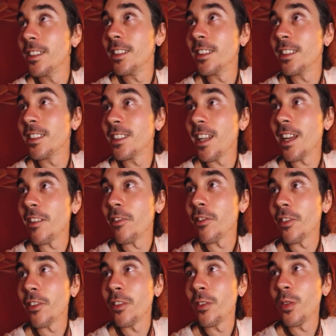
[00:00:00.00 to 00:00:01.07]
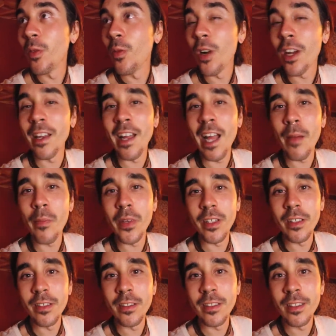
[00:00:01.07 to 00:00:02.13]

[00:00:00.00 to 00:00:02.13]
it's safe. What can happen?